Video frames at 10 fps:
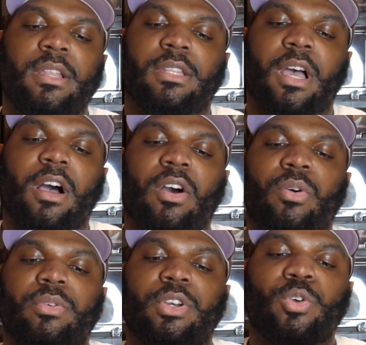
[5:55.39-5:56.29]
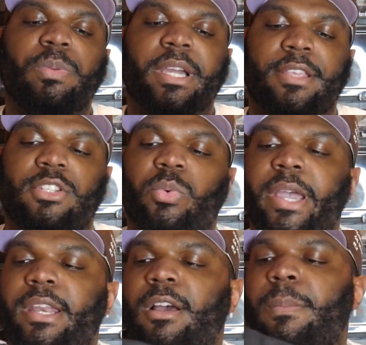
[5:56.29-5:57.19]
the old nubuck and
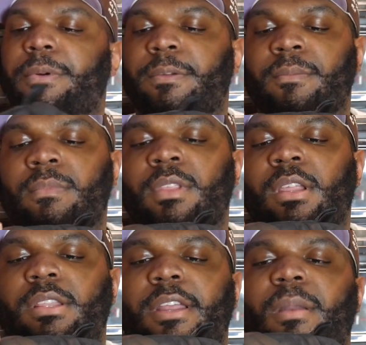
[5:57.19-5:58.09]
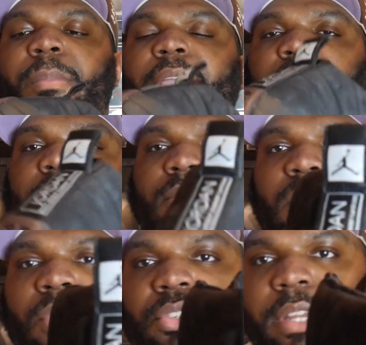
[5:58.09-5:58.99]
suede upper. Then on the back of this one,
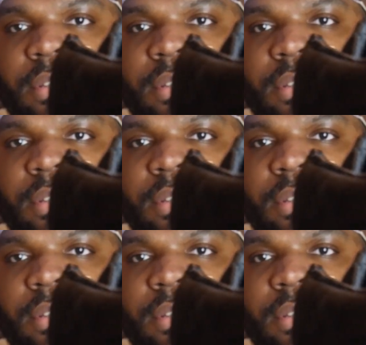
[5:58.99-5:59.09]
of course, you get